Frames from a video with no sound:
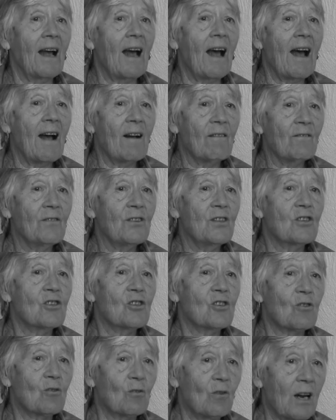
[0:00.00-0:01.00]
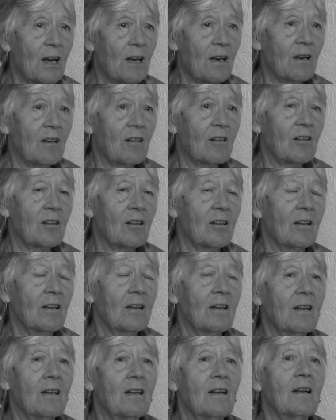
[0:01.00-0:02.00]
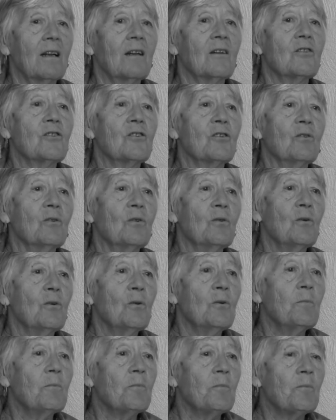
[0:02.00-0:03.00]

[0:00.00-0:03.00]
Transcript: have the strength to